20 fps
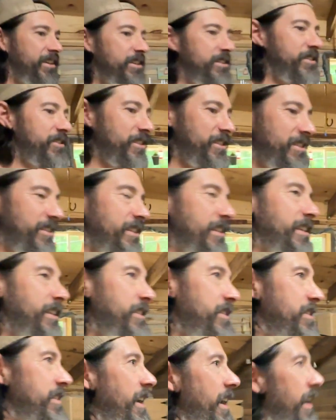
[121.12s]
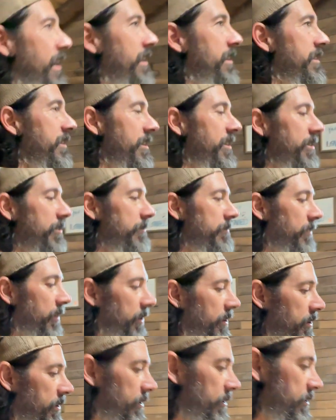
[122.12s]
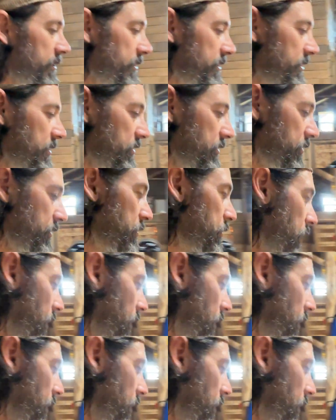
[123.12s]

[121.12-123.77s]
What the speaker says: So this is the inside of our new